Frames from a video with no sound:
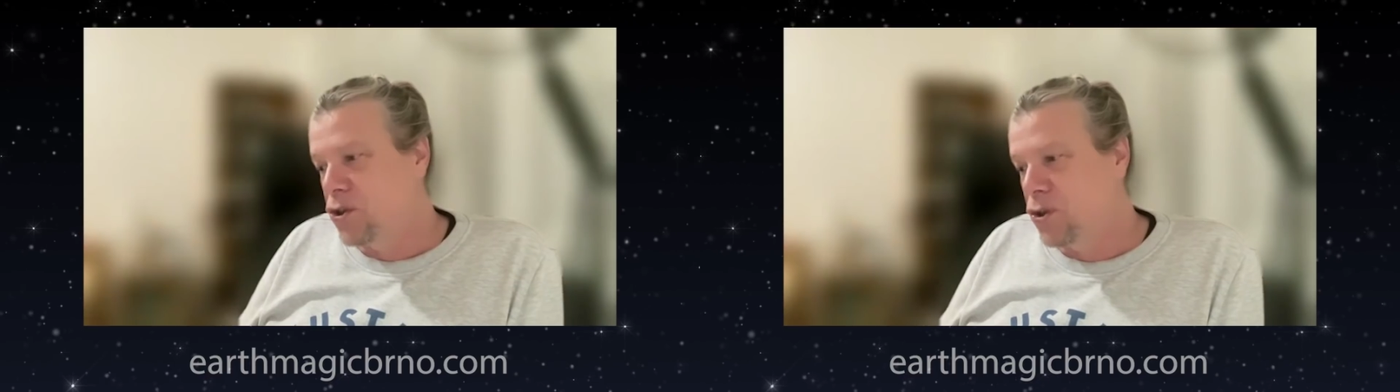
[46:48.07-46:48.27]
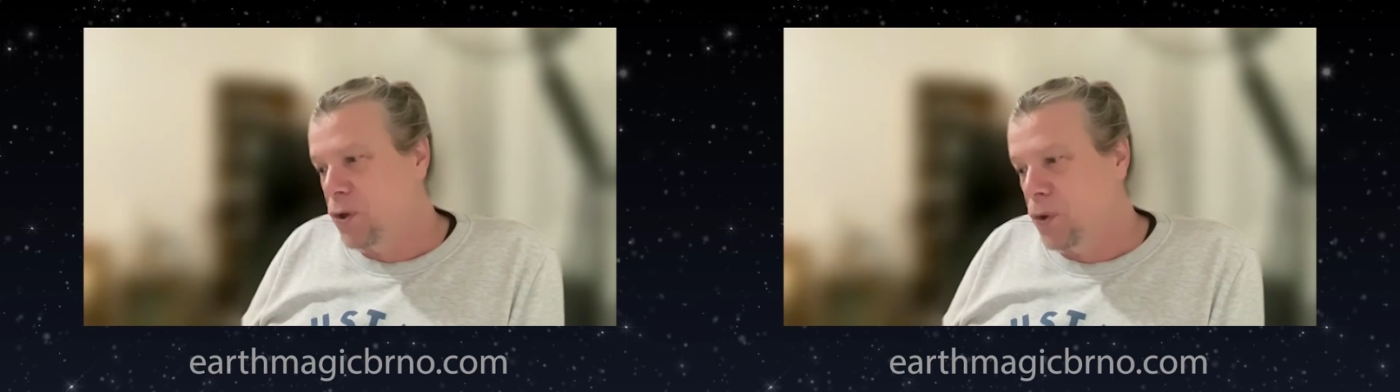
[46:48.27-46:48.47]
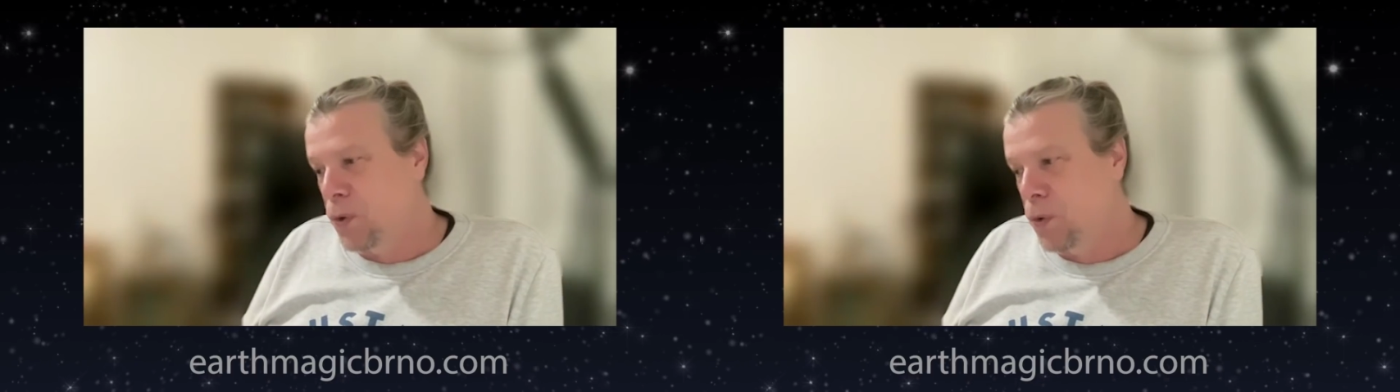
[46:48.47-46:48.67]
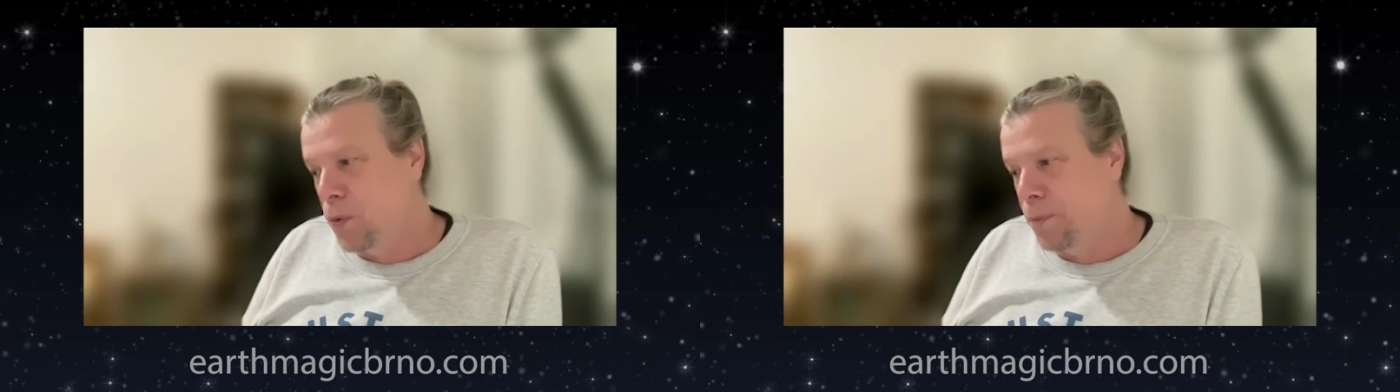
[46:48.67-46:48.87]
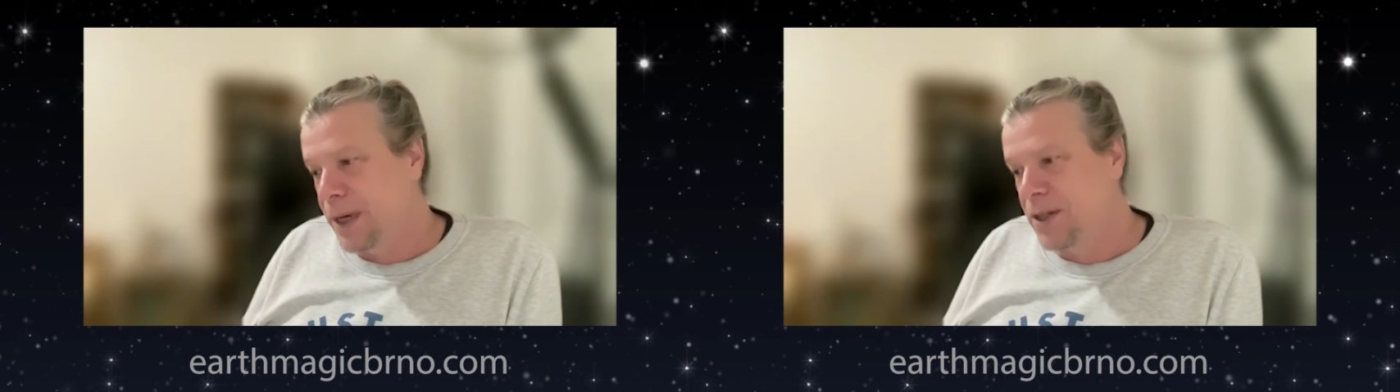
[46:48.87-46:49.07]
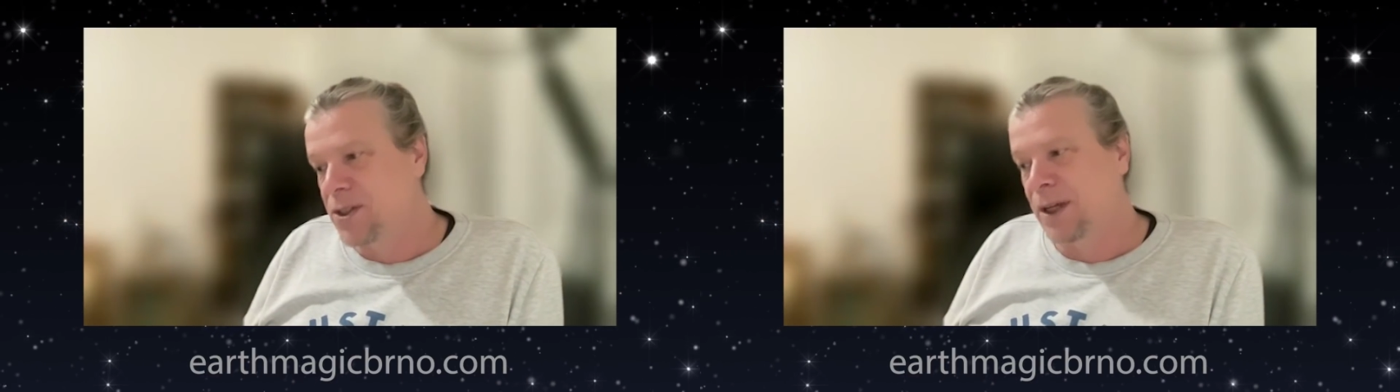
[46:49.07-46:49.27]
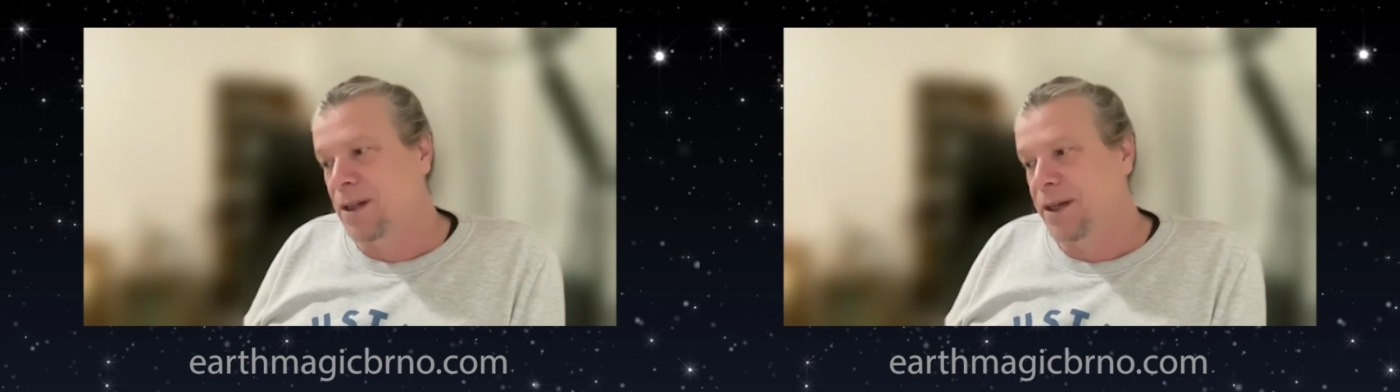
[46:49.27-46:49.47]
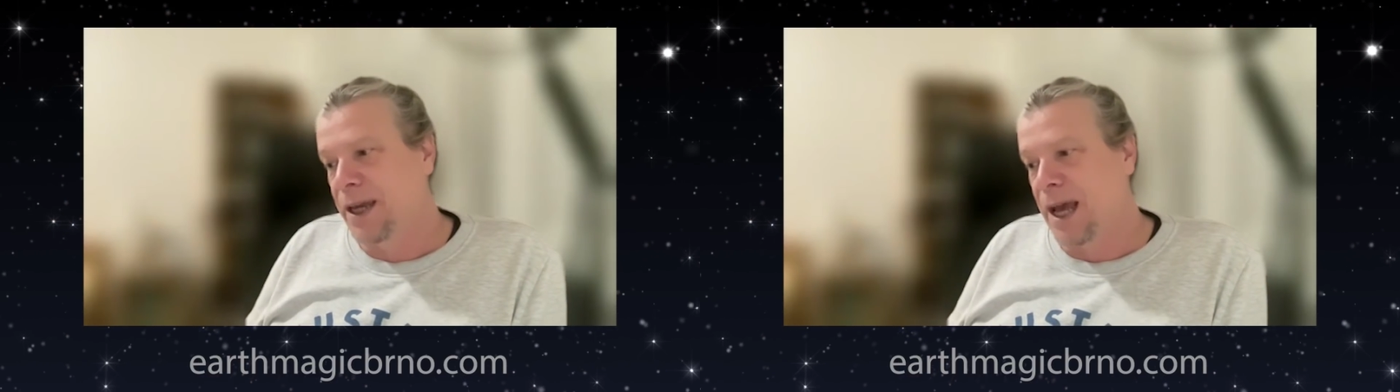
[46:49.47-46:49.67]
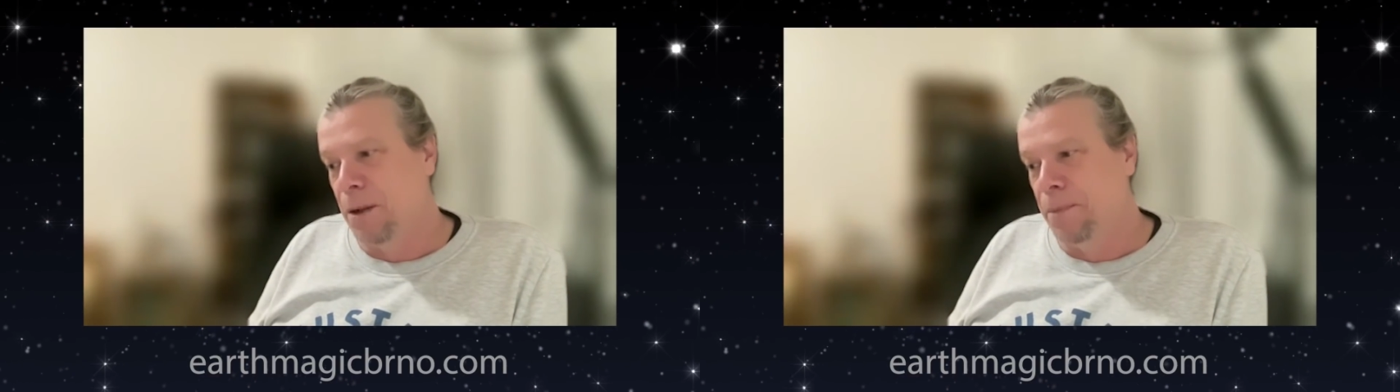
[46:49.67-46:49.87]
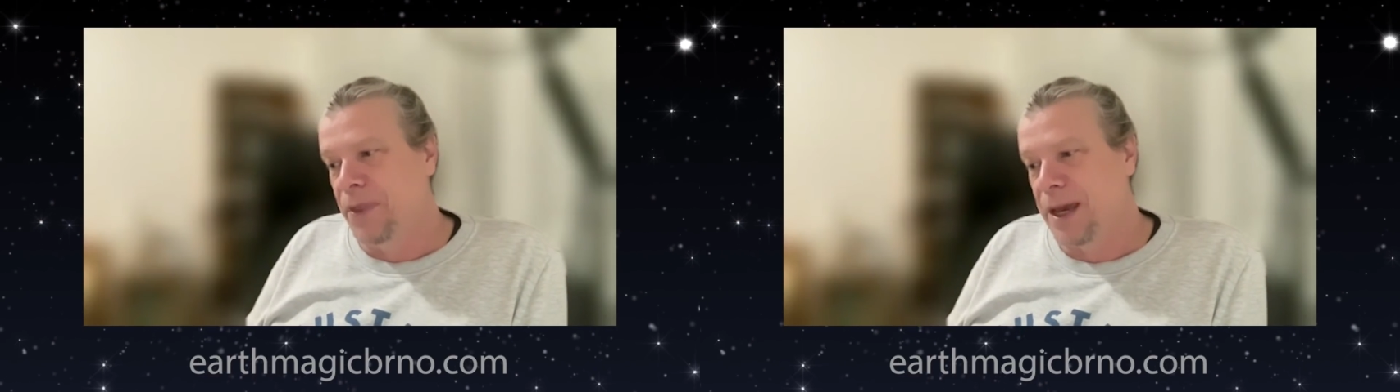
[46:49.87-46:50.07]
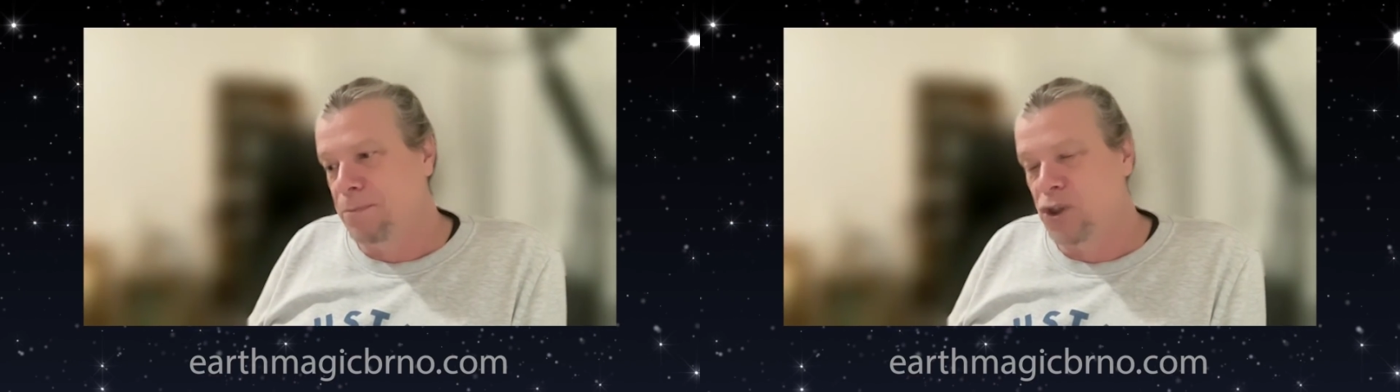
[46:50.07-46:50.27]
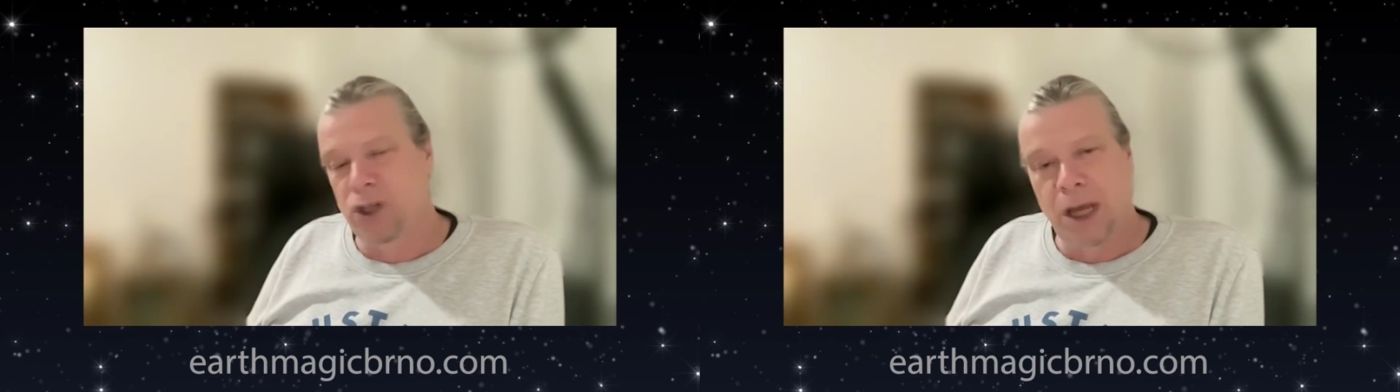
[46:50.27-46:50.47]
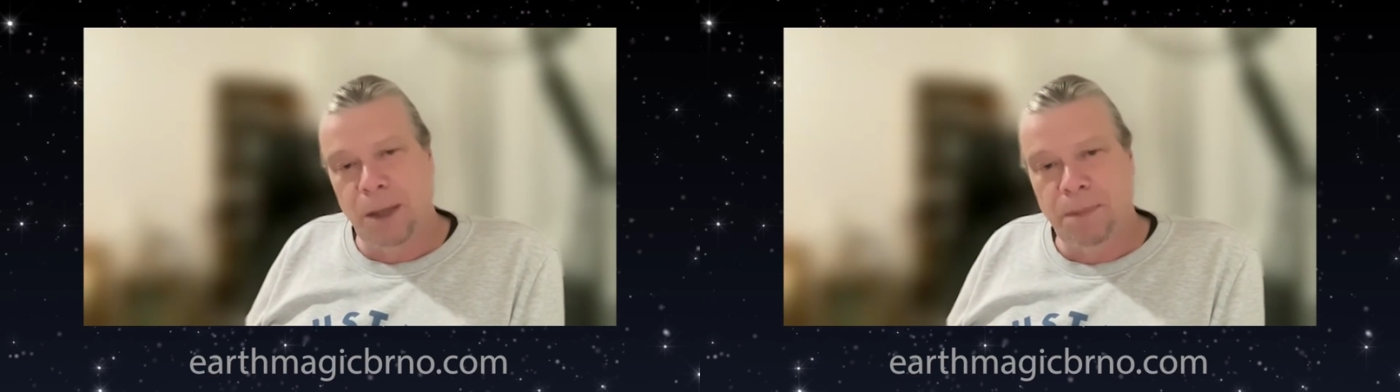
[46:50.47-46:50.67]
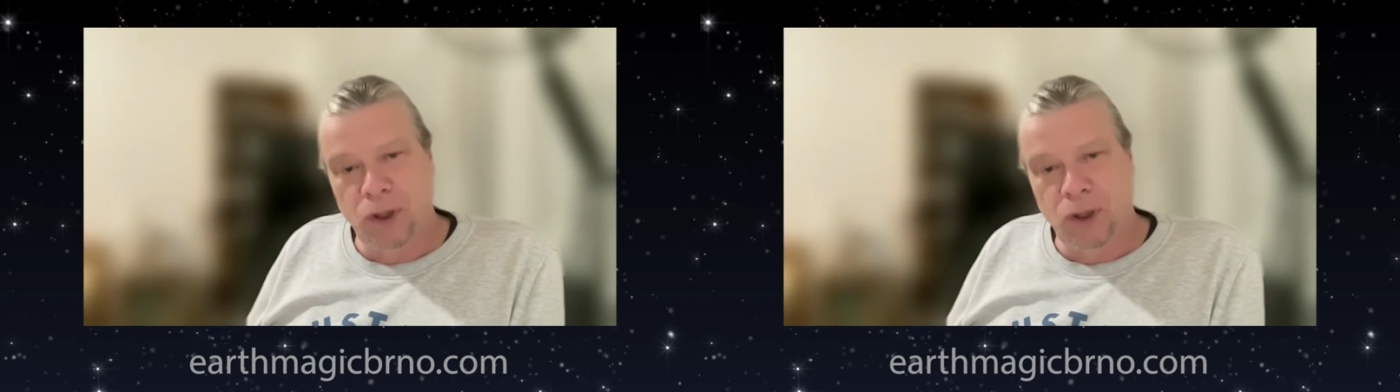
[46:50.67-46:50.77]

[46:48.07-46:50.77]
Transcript: to basically help them shape